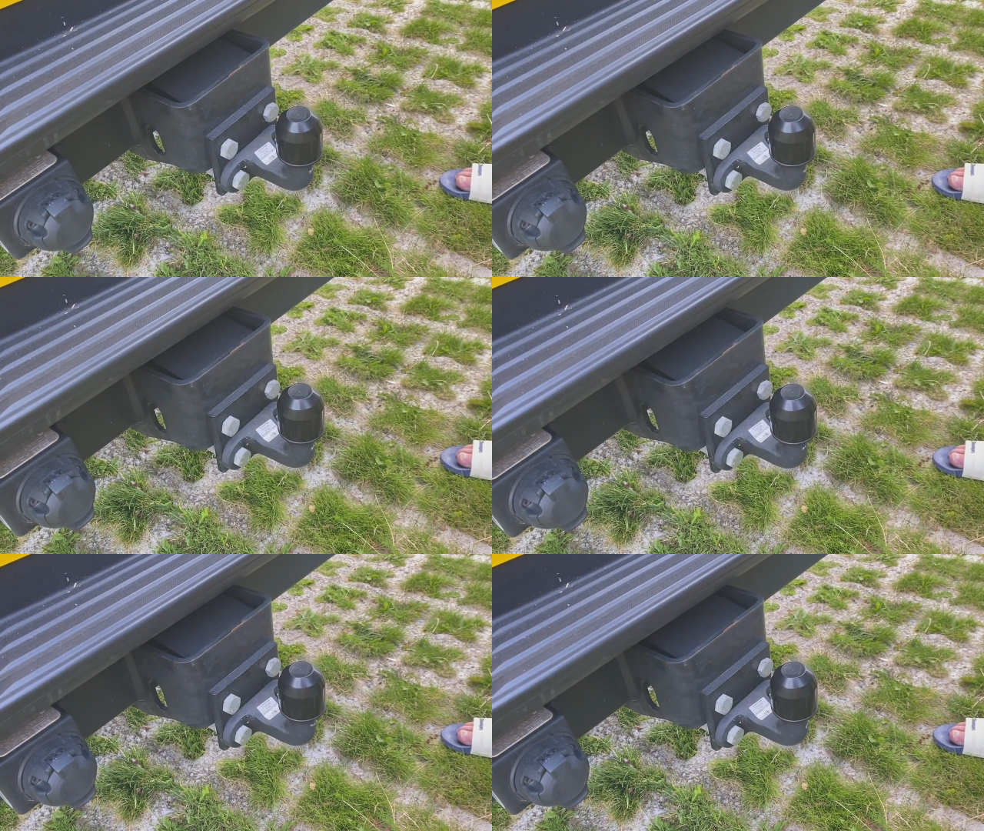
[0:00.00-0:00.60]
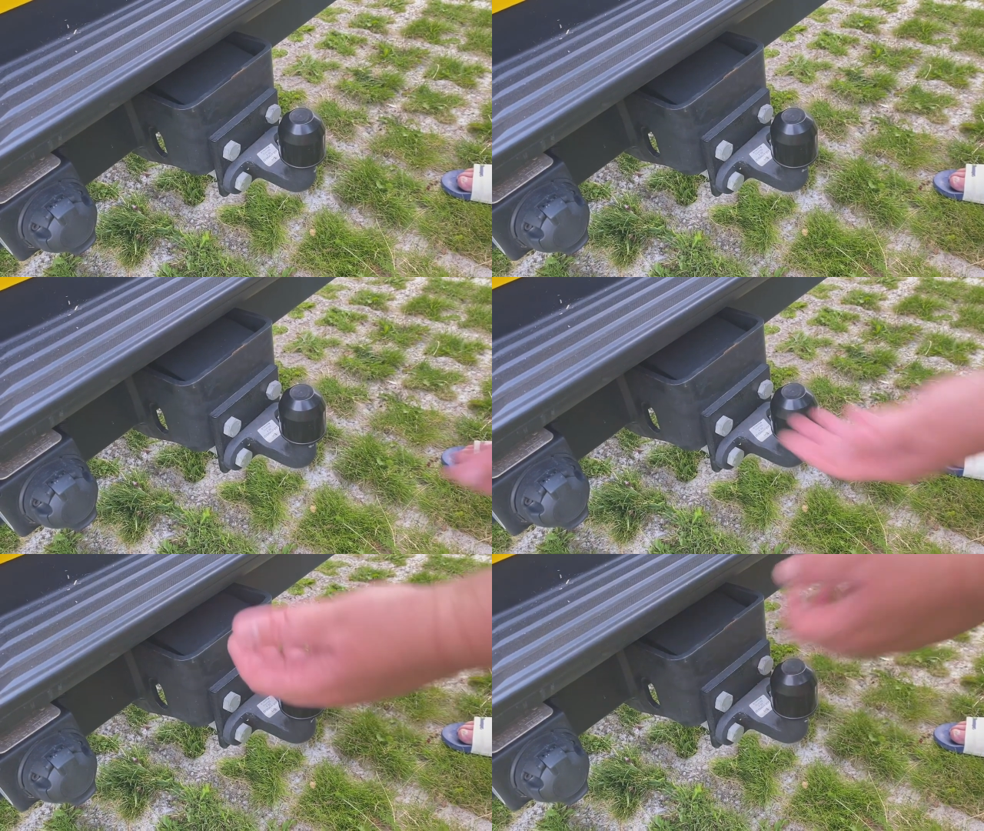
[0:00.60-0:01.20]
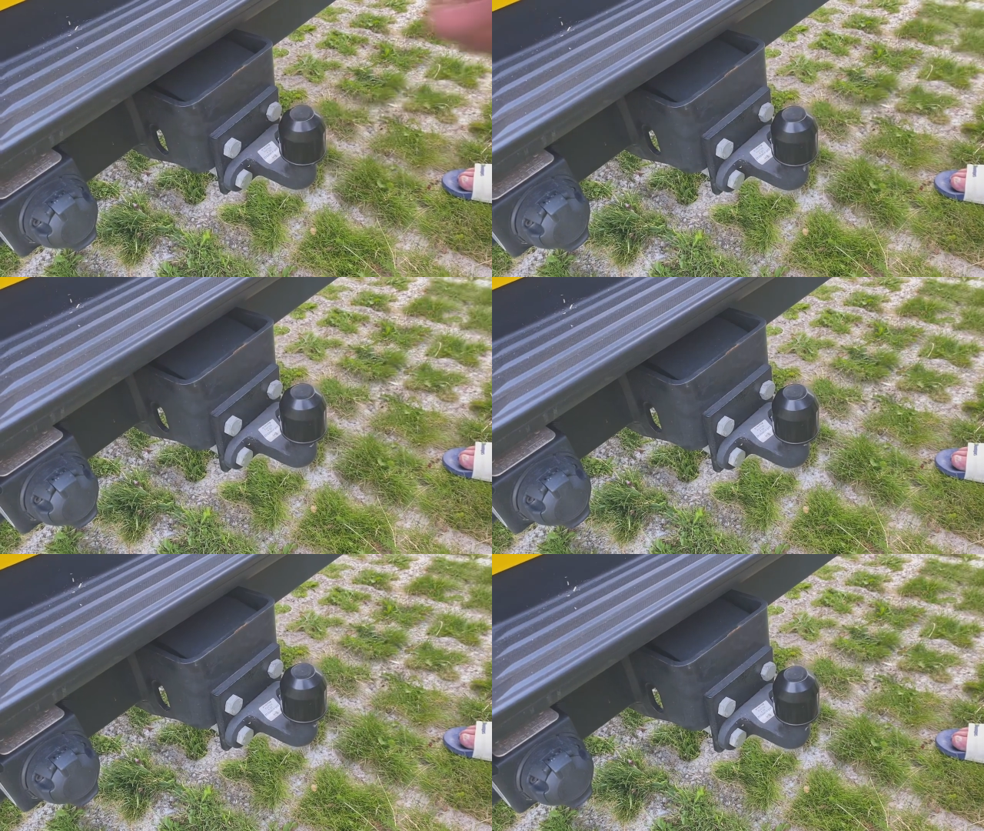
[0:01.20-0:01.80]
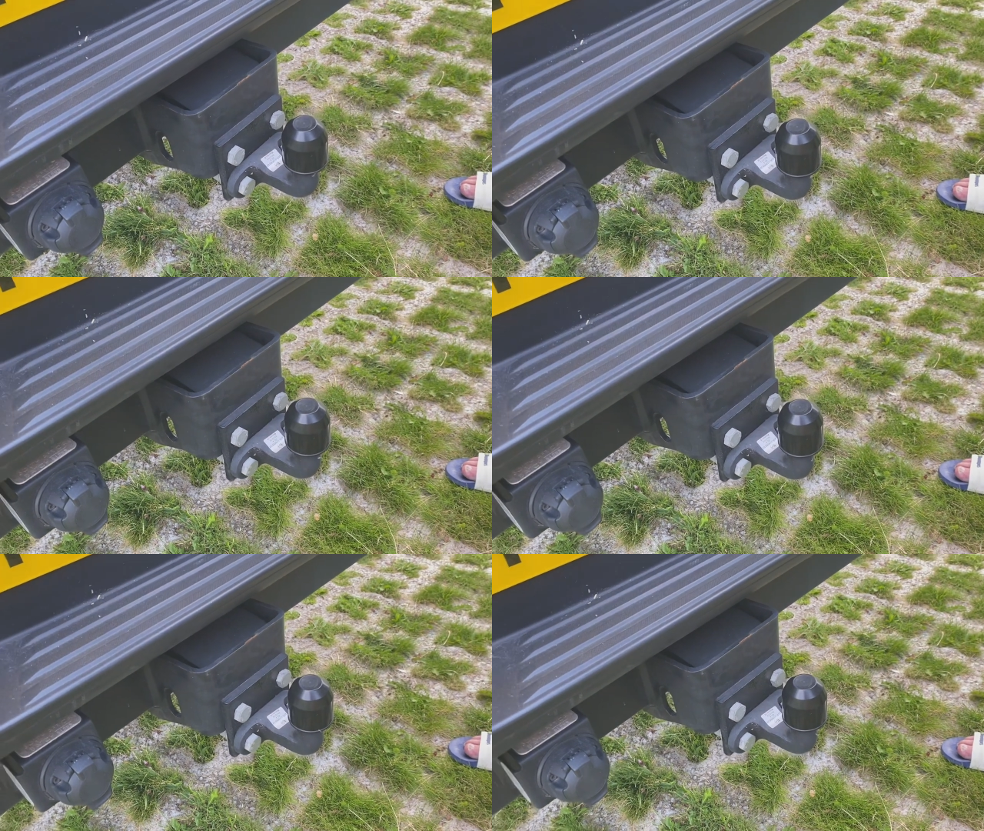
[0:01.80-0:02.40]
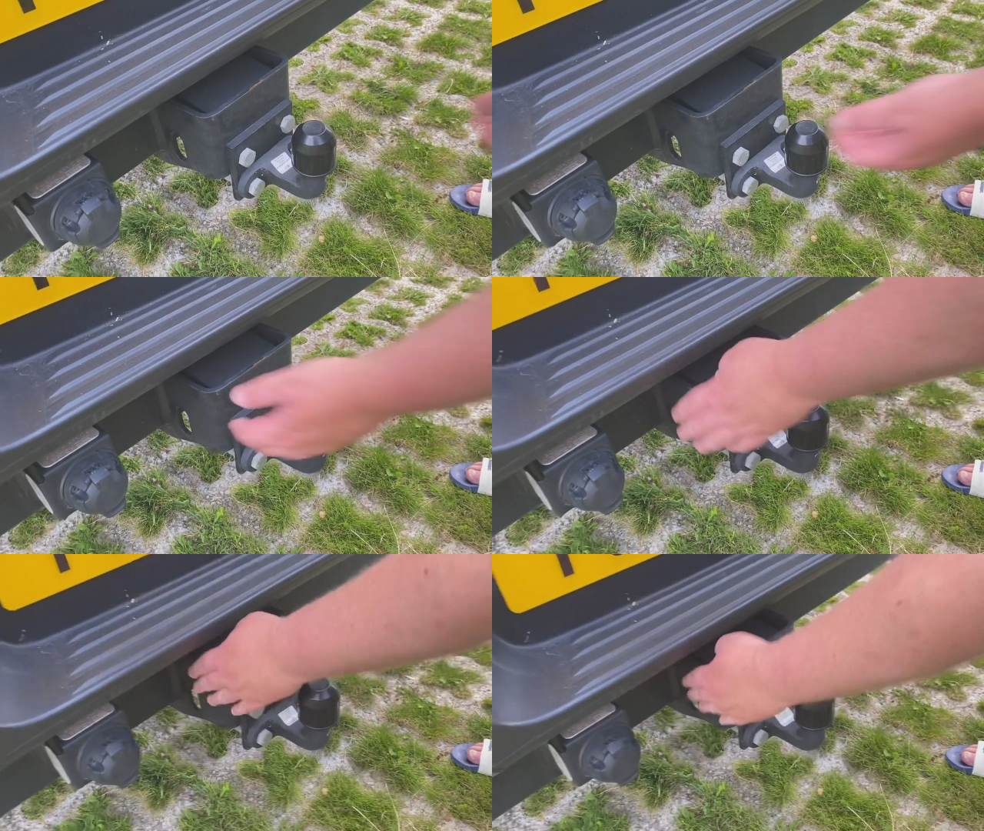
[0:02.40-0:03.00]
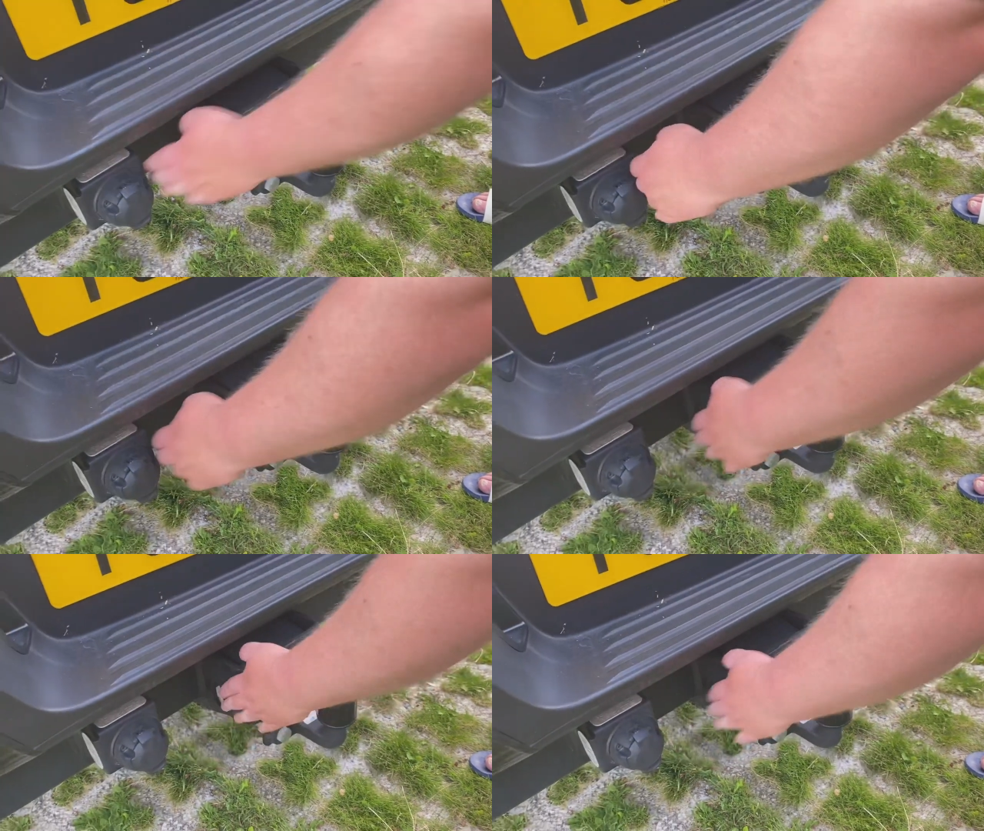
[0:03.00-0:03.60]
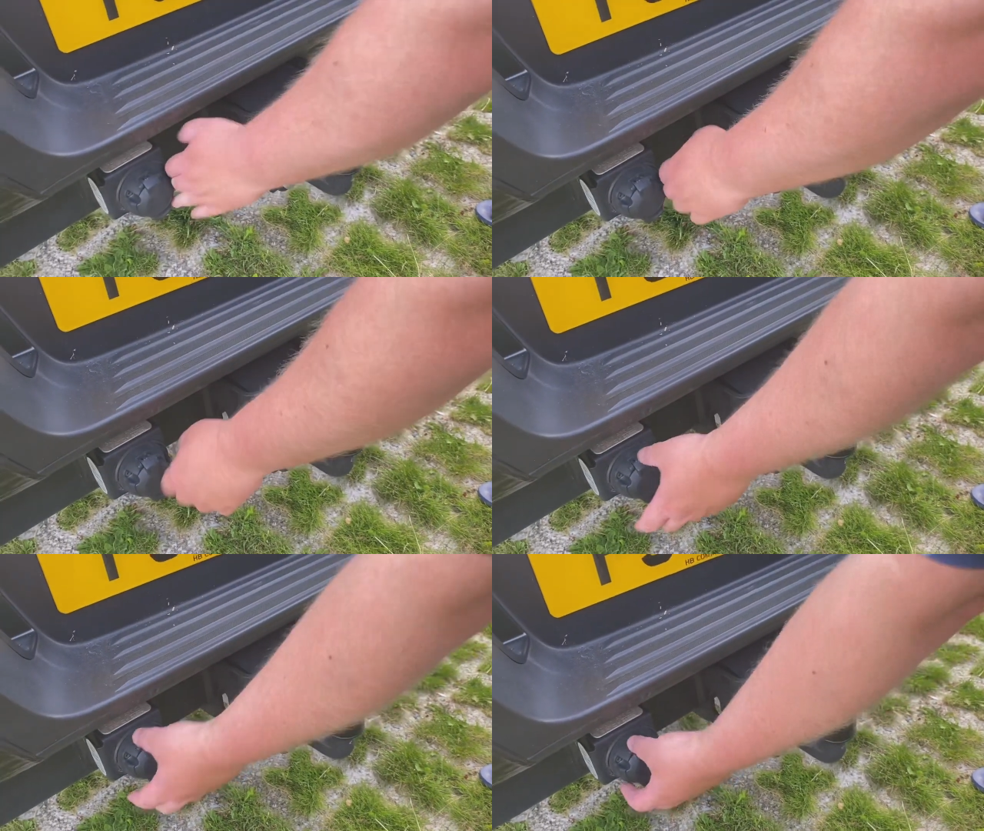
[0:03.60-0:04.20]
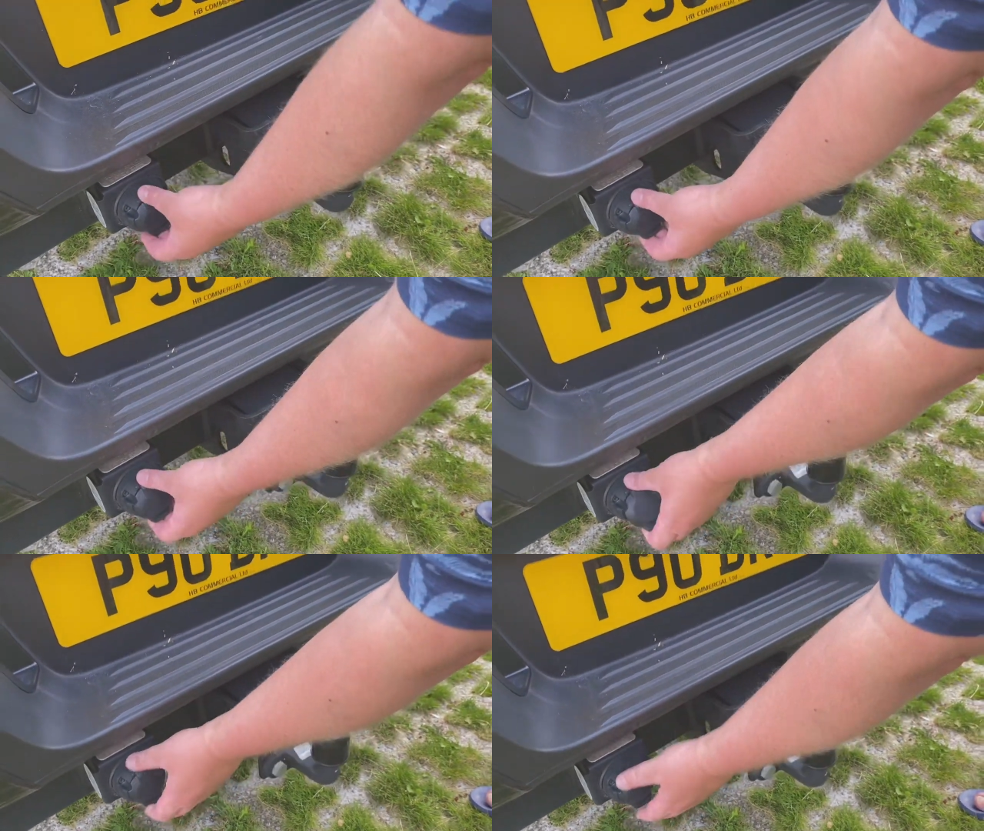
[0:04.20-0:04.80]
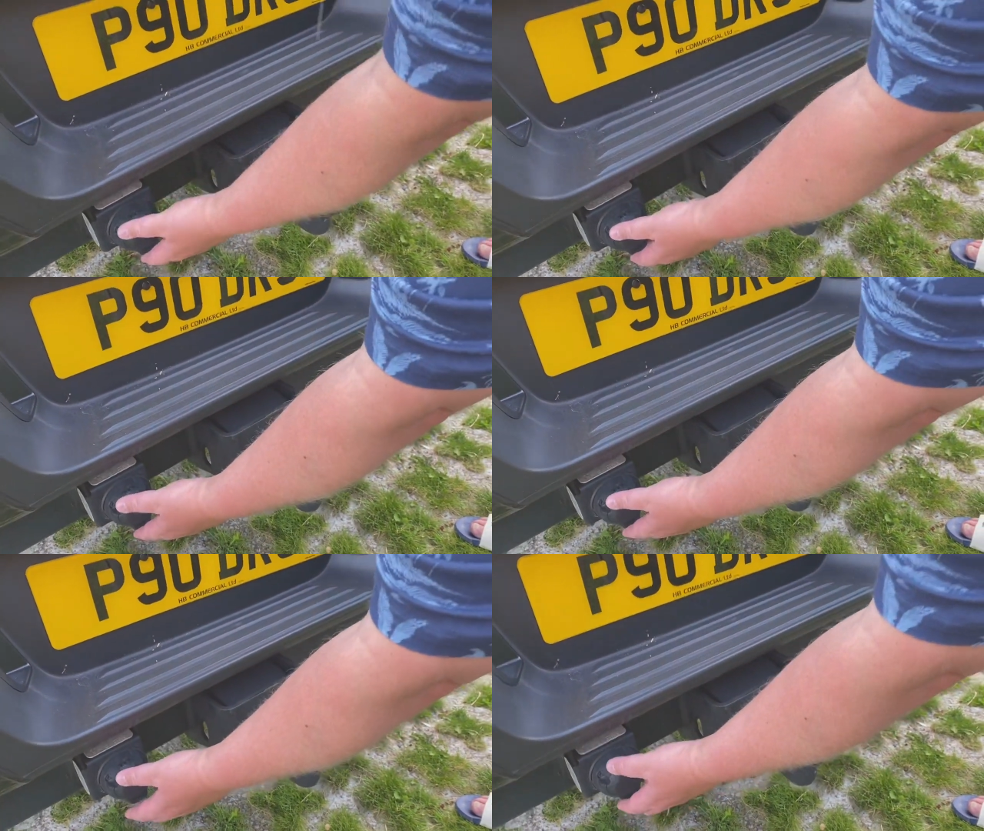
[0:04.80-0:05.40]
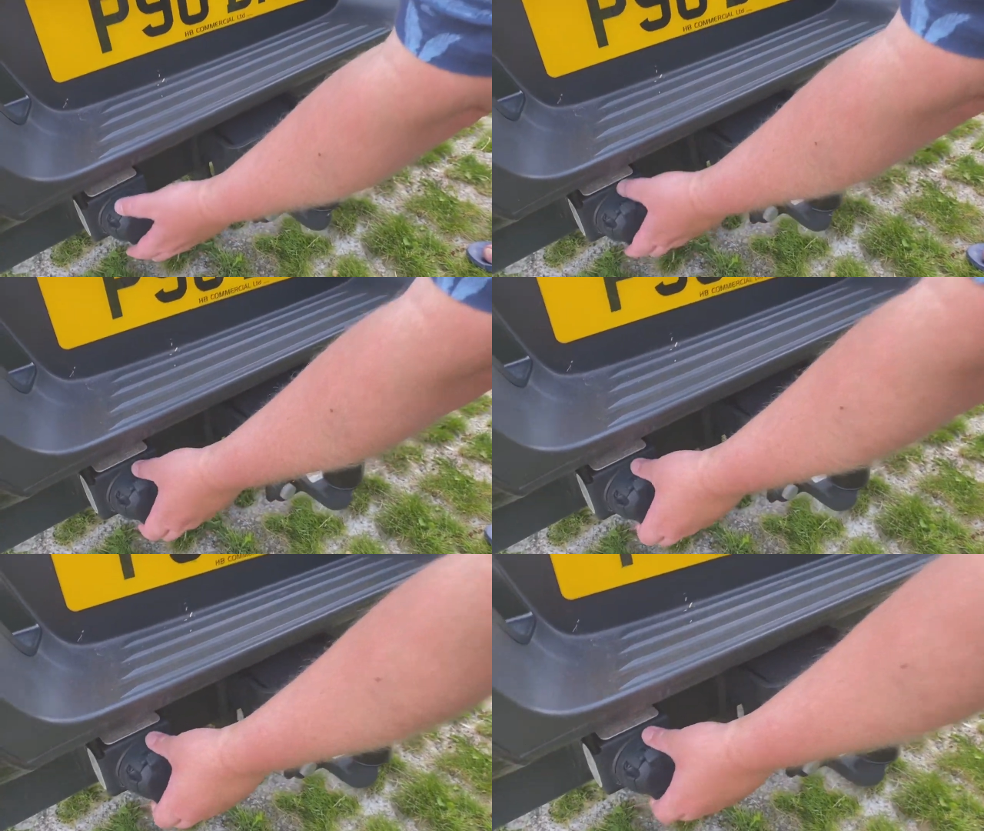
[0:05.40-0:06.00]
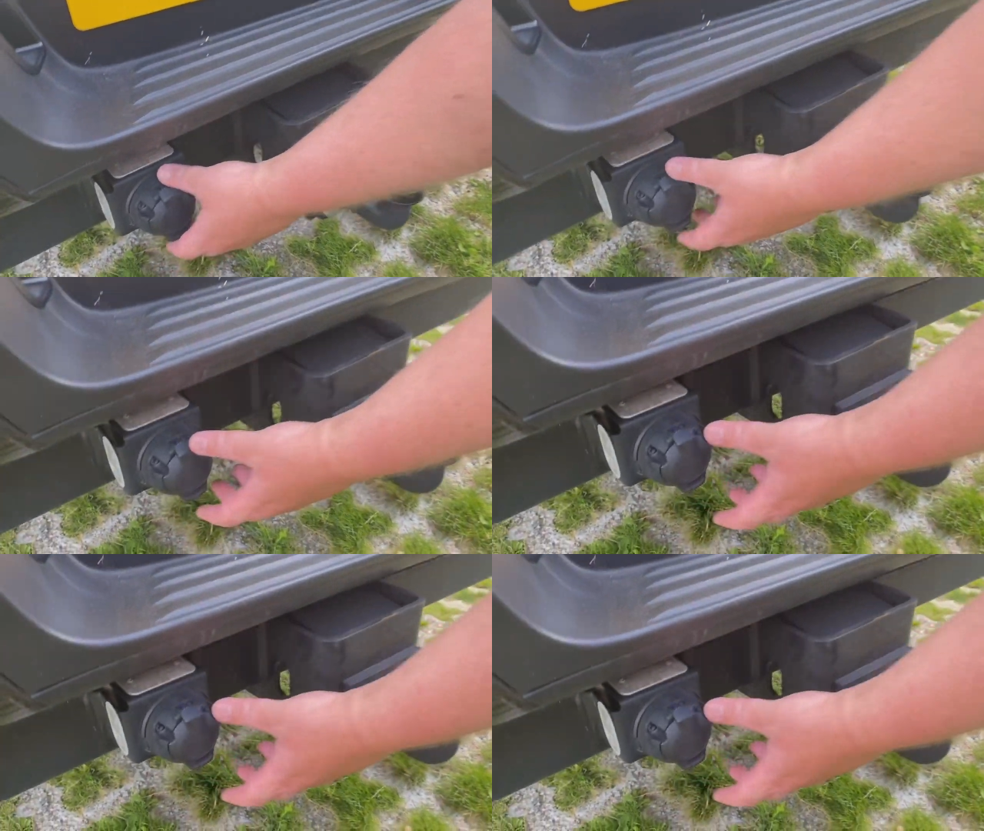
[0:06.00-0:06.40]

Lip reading: No face is visible, so there are no lips to read.